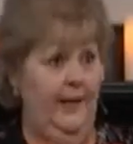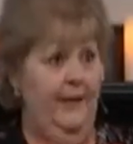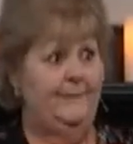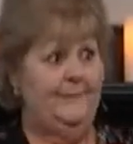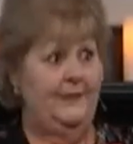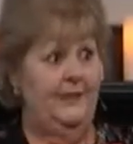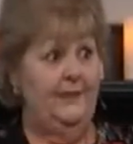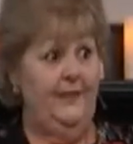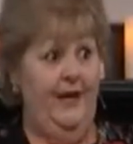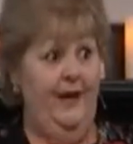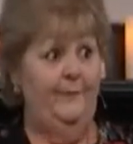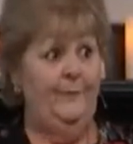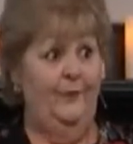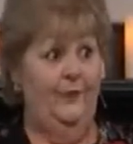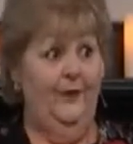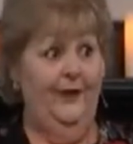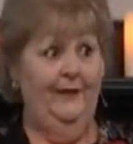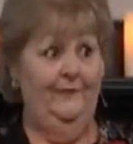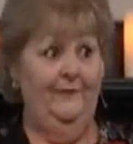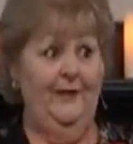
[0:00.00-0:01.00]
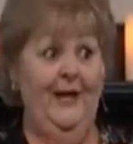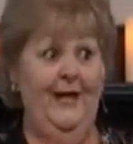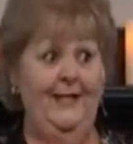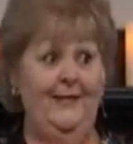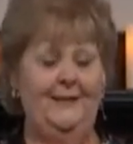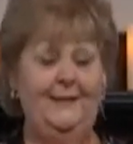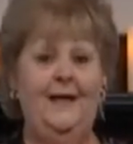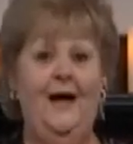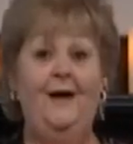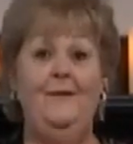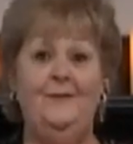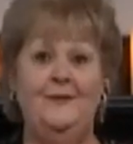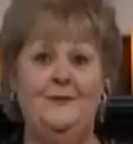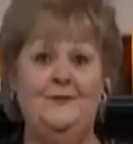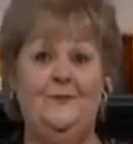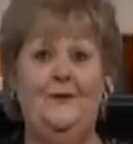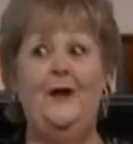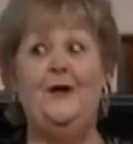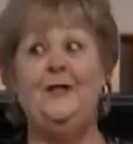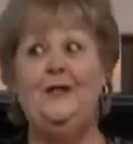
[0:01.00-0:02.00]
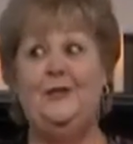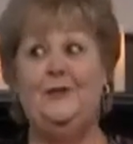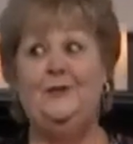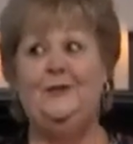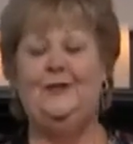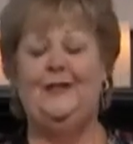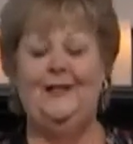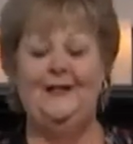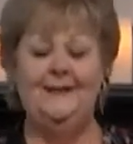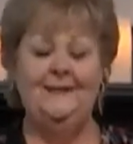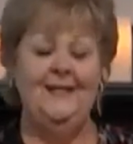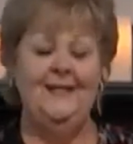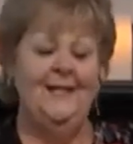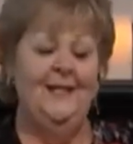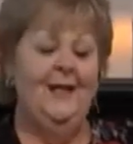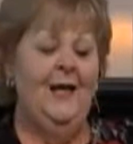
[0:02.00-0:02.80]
up to that point, right? I was very cool.